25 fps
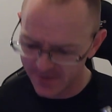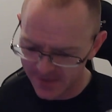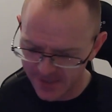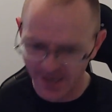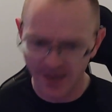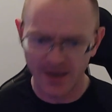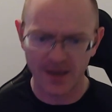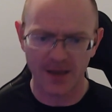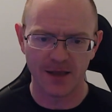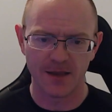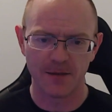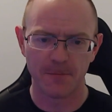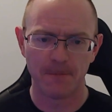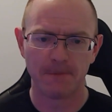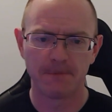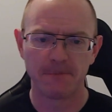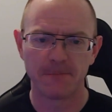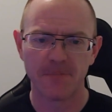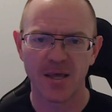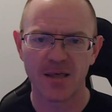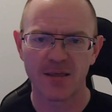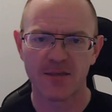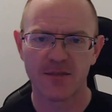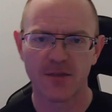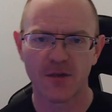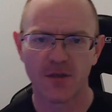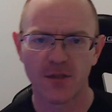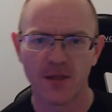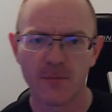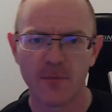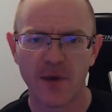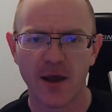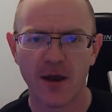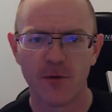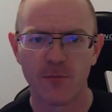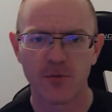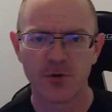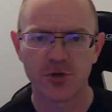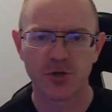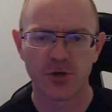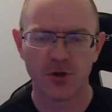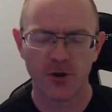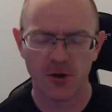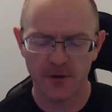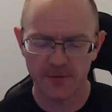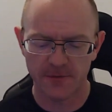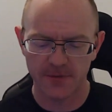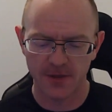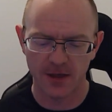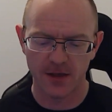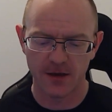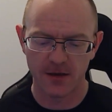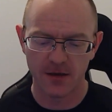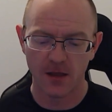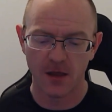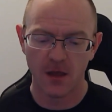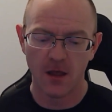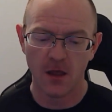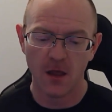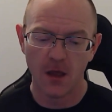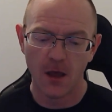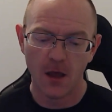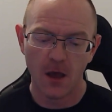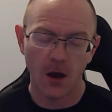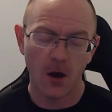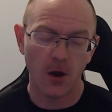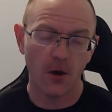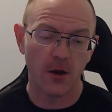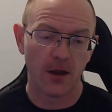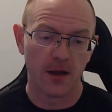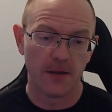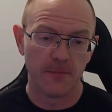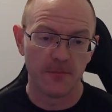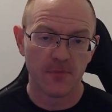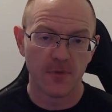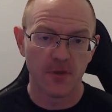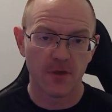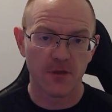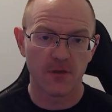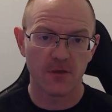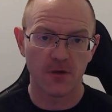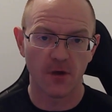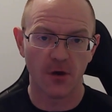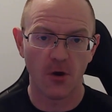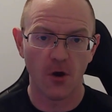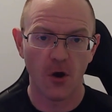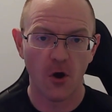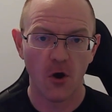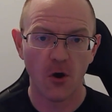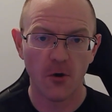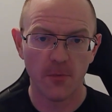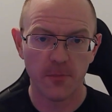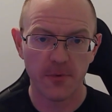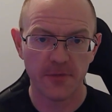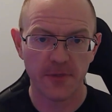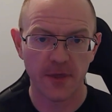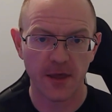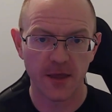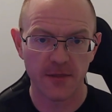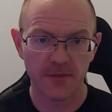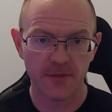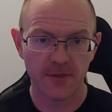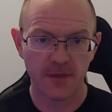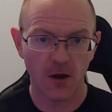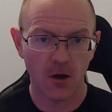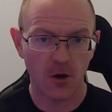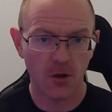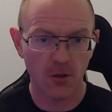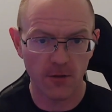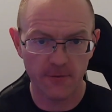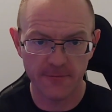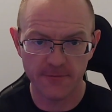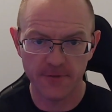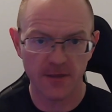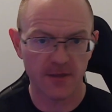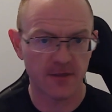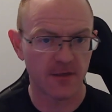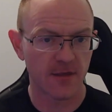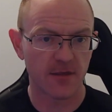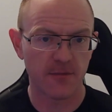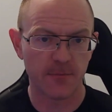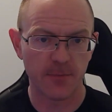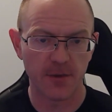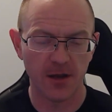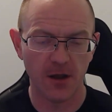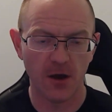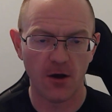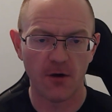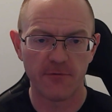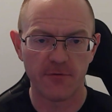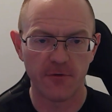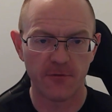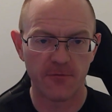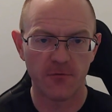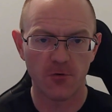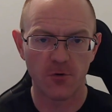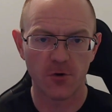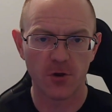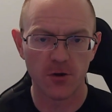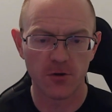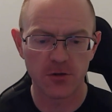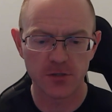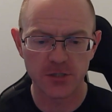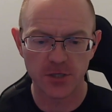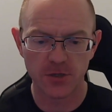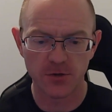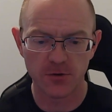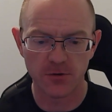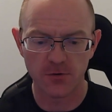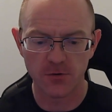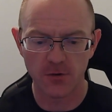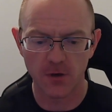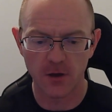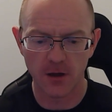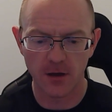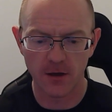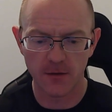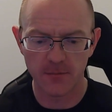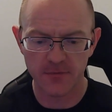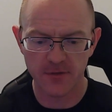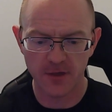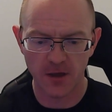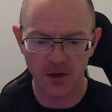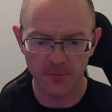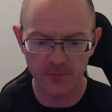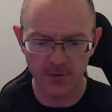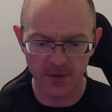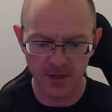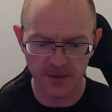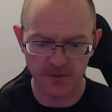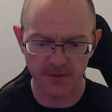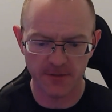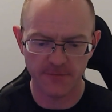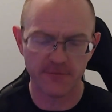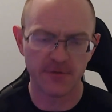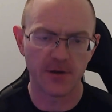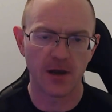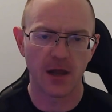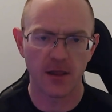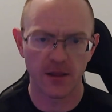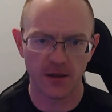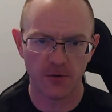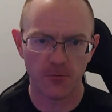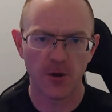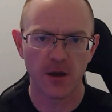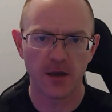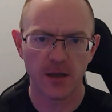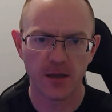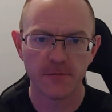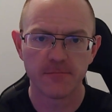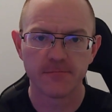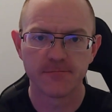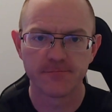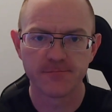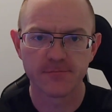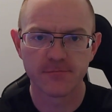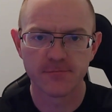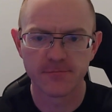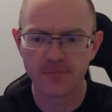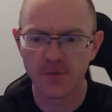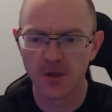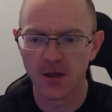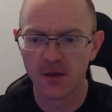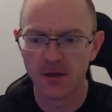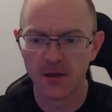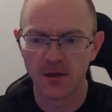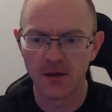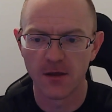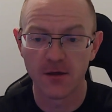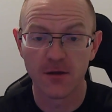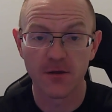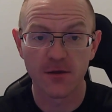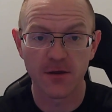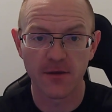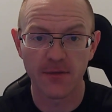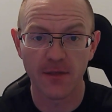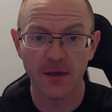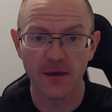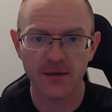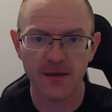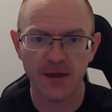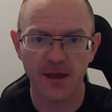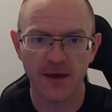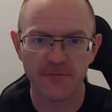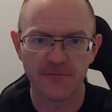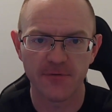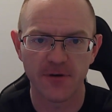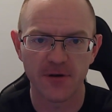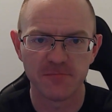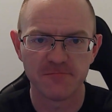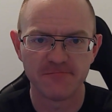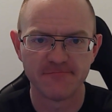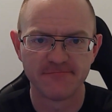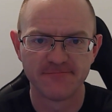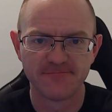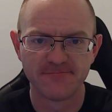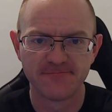Dang it! I still let my embouchure go at the end. All right, so I hope that all of this has been helpful for you to help you get the finale ready. Good luck, have fun.